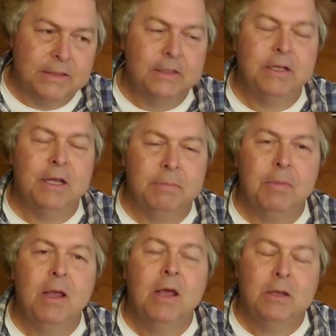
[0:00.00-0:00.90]
to
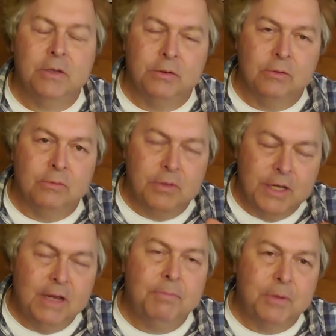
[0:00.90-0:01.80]

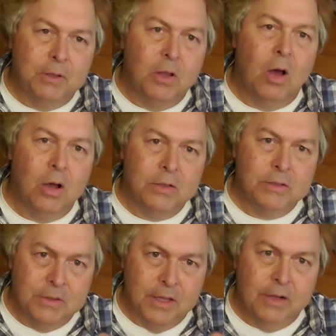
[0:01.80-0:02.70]
keep the laws
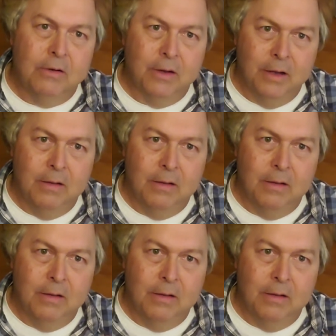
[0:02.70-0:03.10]
that are